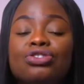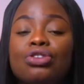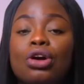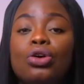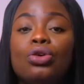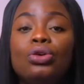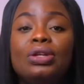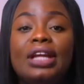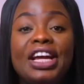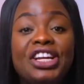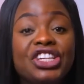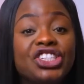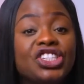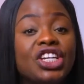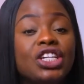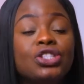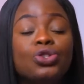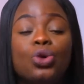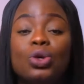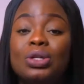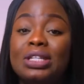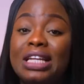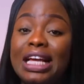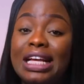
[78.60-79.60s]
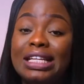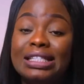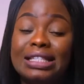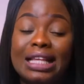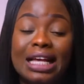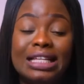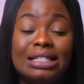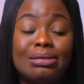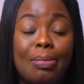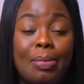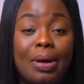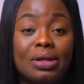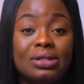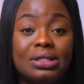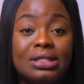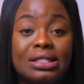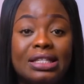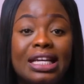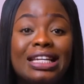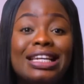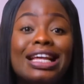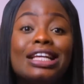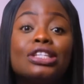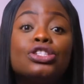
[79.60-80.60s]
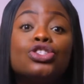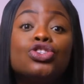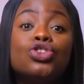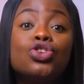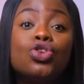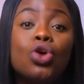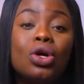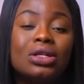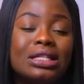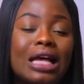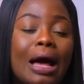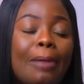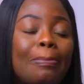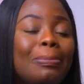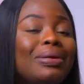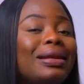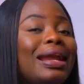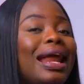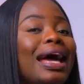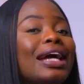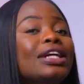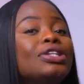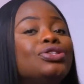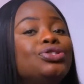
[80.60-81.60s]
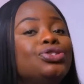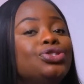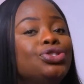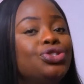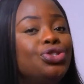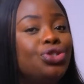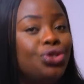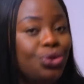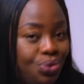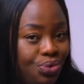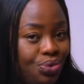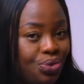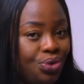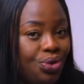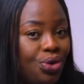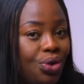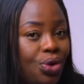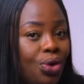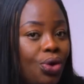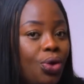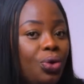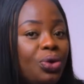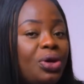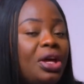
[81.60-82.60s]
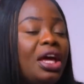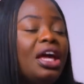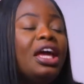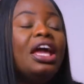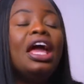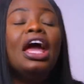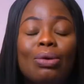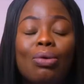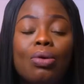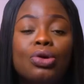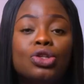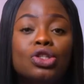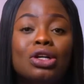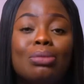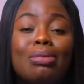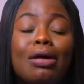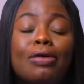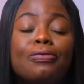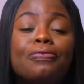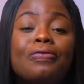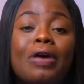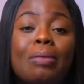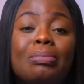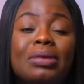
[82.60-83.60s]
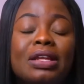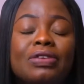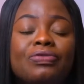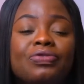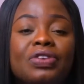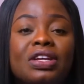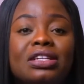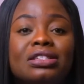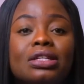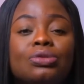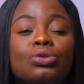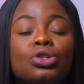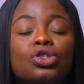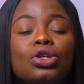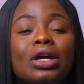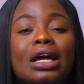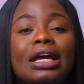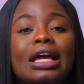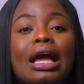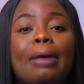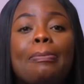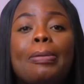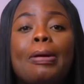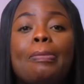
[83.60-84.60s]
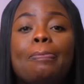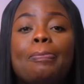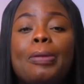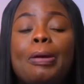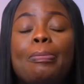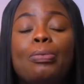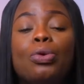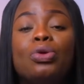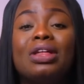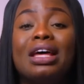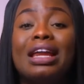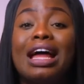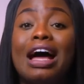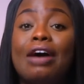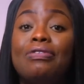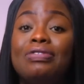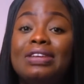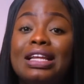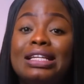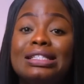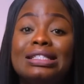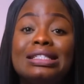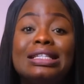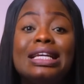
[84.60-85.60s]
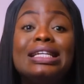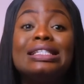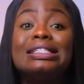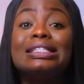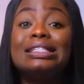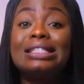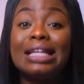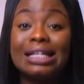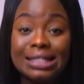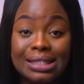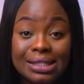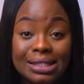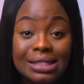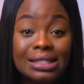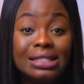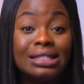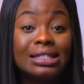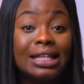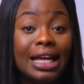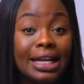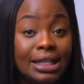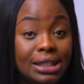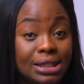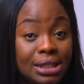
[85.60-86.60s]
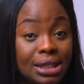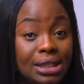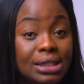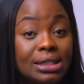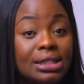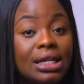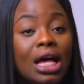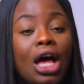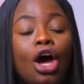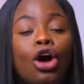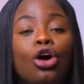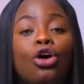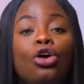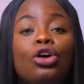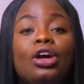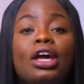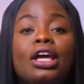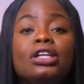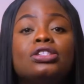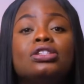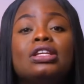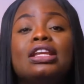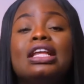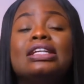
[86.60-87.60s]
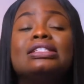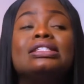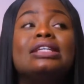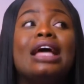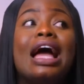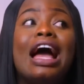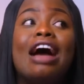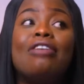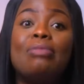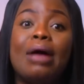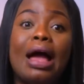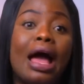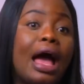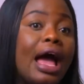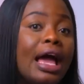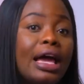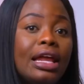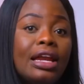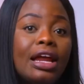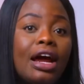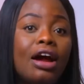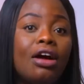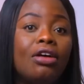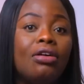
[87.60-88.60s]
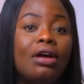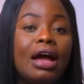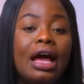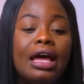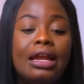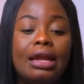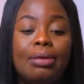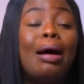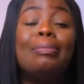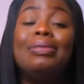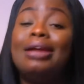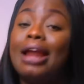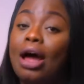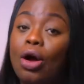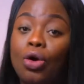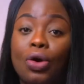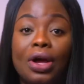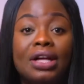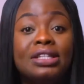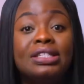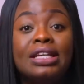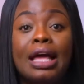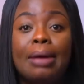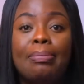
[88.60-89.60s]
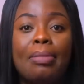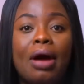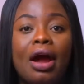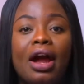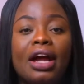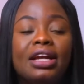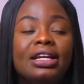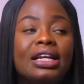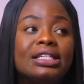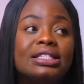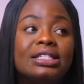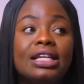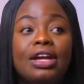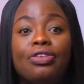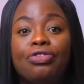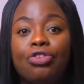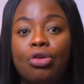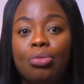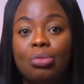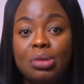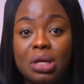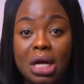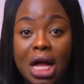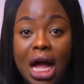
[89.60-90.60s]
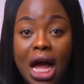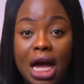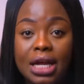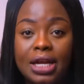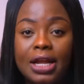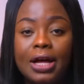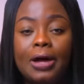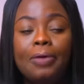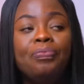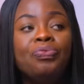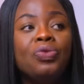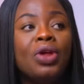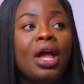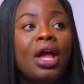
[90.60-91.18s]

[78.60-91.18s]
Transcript: regulations or these things I'm about to say does not apply to you, okay? When we talk about family visas, we're talking about people that have, let's say, settled status, okay? So let's say I have my ILR and I'm now going to get married, let's say from Ghana,